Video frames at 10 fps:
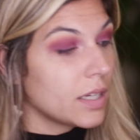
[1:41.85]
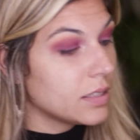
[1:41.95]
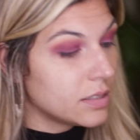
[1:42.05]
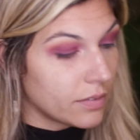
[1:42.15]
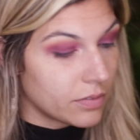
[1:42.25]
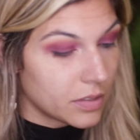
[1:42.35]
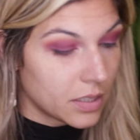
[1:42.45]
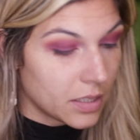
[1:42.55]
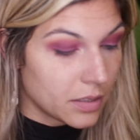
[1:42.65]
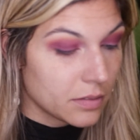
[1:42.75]
It's
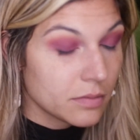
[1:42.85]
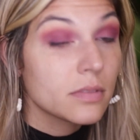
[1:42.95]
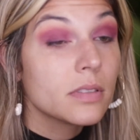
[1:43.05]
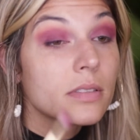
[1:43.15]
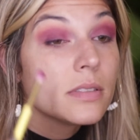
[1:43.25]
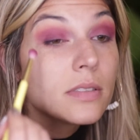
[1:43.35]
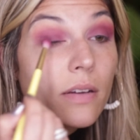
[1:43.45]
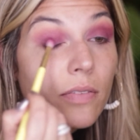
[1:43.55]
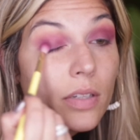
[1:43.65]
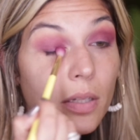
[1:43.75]
definitely
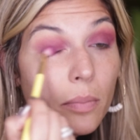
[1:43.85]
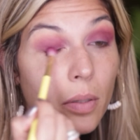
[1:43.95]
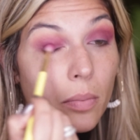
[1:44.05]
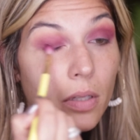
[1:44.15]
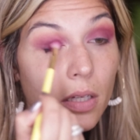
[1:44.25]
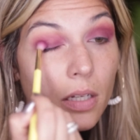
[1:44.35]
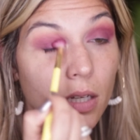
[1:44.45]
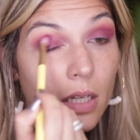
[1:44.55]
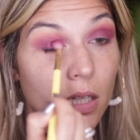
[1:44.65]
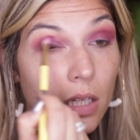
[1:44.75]
purpley
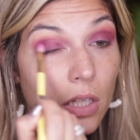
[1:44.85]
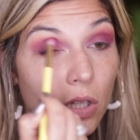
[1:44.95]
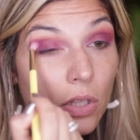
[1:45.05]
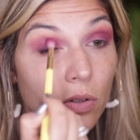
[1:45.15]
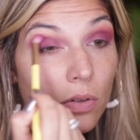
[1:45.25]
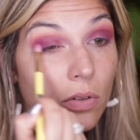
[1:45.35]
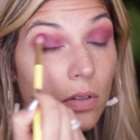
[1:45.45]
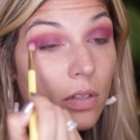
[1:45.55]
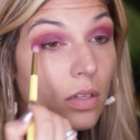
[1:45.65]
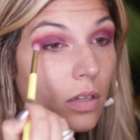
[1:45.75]
in the hue.
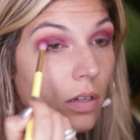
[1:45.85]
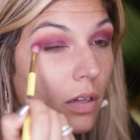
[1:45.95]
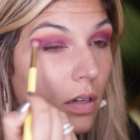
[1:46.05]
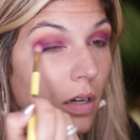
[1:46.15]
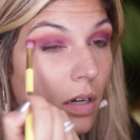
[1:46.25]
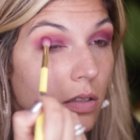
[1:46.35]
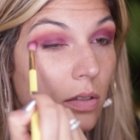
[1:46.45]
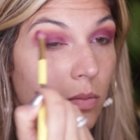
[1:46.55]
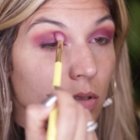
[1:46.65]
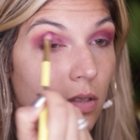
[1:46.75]

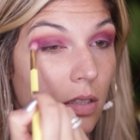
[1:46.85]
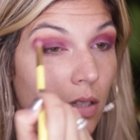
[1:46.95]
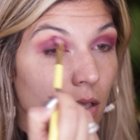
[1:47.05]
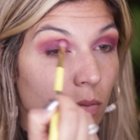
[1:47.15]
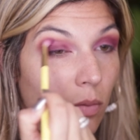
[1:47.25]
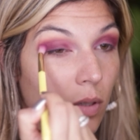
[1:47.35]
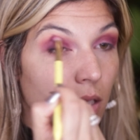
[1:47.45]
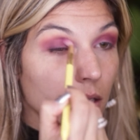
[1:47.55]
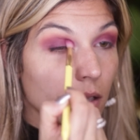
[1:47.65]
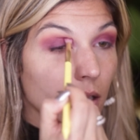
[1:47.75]
So I'm just gonna keep
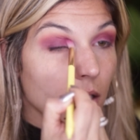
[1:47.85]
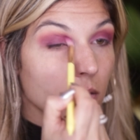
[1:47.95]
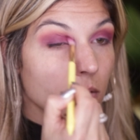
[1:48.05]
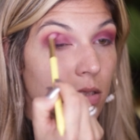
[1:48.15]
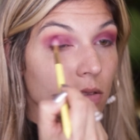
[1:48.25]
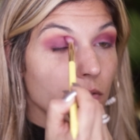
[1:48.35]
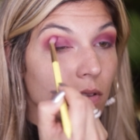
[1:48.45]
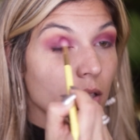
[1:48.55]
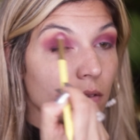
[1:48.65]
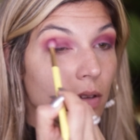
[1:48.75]
working that in with this
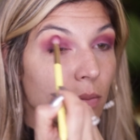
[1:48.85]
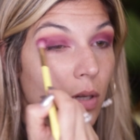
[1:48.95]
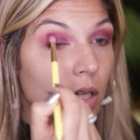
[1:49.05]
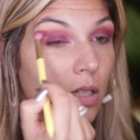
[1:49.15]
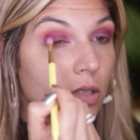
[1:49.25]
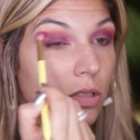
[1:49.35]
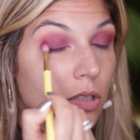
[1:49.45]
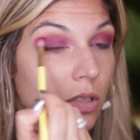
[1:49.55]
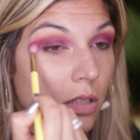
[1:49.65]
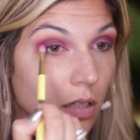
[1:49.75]
fluffy
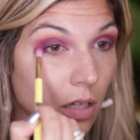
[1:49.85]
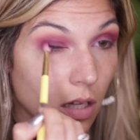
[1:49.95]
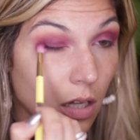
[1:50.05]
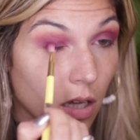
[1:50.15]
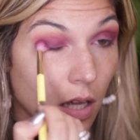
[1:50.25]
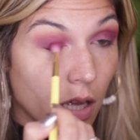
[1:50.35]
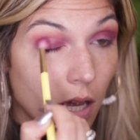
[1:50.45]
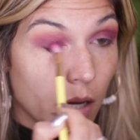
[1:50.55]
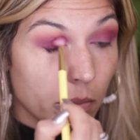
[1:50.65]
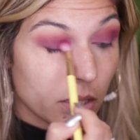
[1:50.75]
brush
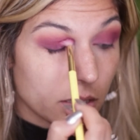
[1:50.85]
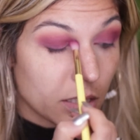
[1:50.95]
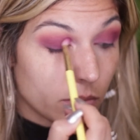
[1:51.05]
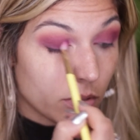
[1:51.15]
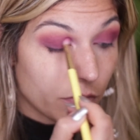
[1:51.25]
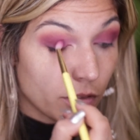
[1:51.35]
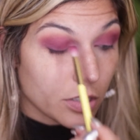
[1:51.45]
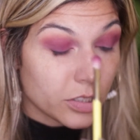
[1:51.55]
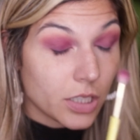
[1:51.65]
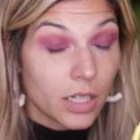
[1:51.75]
and blend it in with the
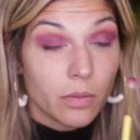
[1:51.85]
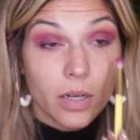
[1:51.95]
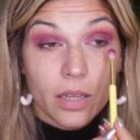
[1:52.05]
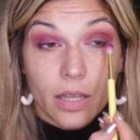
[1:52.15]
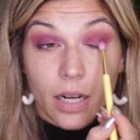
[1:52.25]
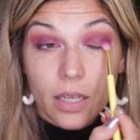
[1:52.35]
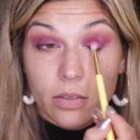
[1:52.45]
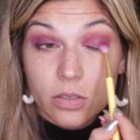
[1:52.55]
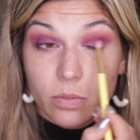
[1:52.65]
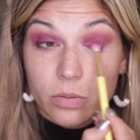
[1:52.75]
first shade that I
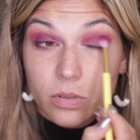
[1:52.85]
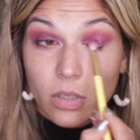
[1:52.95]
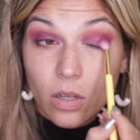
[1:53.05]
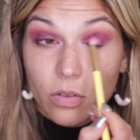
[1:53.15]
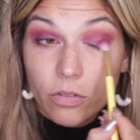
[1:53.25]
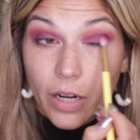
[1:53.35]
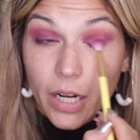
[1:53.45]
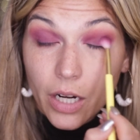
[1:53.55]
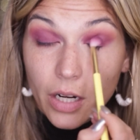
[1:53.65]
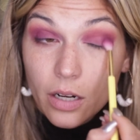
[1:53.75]
used, which was called
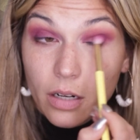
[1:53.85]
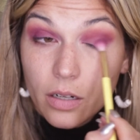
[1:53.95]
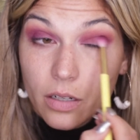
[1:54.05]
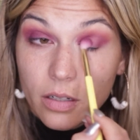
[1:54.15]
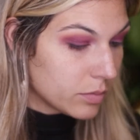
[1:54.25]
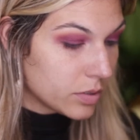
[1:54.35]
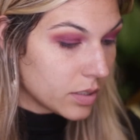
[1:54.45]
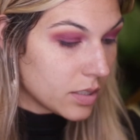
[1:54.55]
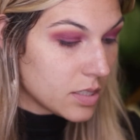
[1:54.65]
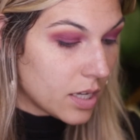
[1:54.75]
Rainer. I'm just
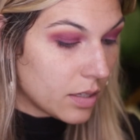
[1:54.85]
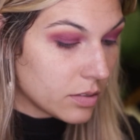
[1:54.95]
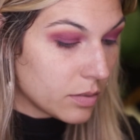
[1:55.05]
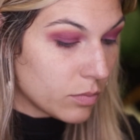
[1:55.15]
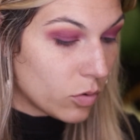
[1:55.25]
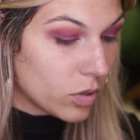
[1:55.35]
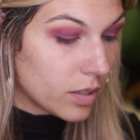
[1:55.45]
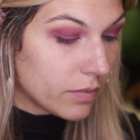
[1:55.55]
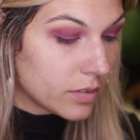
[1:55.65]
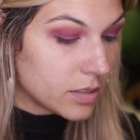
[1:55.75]
going to take some more
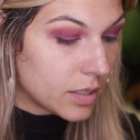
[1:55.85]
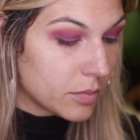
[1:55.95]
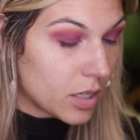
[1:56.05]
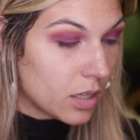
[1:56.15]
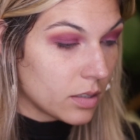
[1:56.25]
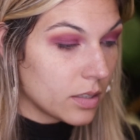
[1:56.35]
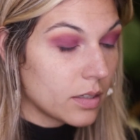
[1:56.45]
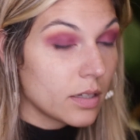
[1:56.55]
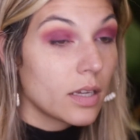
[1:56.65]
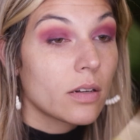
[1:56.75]
of the same color
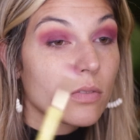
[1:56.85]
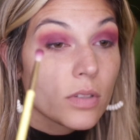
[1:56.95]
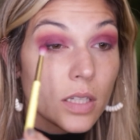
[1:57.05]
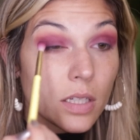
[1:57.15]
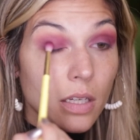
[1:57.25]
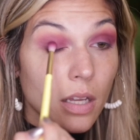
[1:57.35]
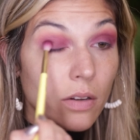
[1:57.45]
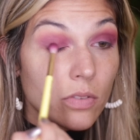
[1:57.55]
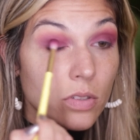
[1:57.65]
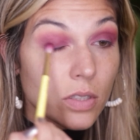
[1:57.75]
and really kind
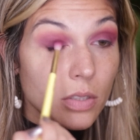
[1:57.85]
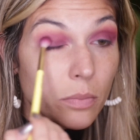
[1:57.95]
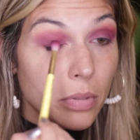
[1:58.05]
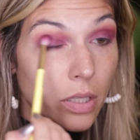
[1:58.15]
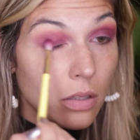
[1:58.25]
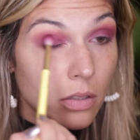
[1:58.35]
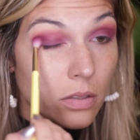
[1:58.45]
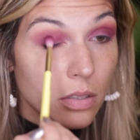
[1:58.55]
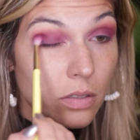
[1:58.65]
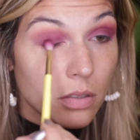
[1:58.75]
of start to
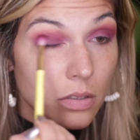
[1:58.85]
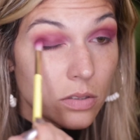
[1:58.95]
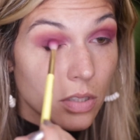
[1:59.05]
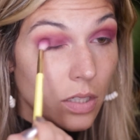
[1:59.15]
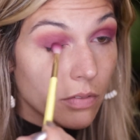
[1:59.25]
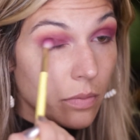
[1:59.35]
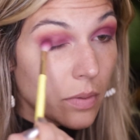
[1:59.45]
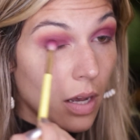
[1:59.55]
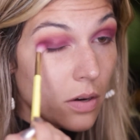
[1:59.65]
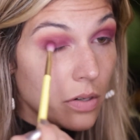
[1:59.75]
build. Starting from
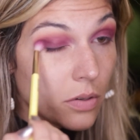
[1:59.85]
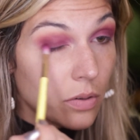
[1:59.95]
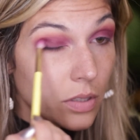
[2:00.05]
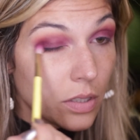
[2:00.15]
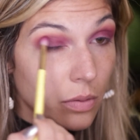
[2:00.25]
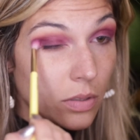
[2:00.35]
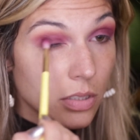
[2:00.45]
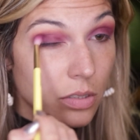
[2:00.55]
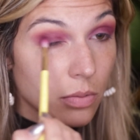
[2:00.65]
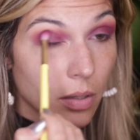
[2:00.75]
the outer corner,
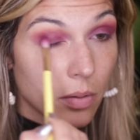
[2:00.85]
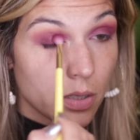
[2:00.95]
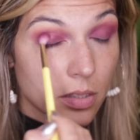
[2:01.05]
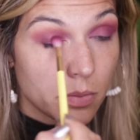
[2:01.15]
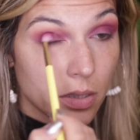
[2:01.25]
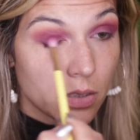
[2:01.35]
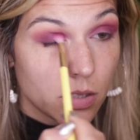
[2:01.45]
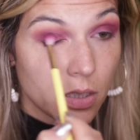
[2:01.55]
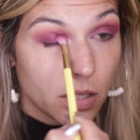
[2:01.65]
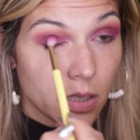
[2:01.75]
which is where I want it to be the
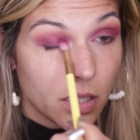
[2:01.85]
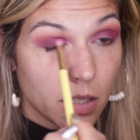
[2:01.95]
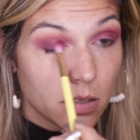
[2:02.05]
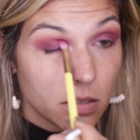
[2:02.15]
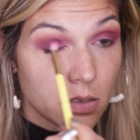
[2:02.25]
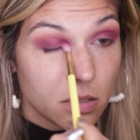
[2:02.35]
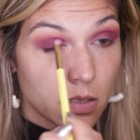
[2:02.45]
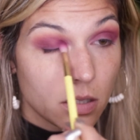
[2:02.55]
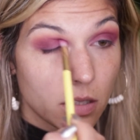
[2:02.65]
darkest,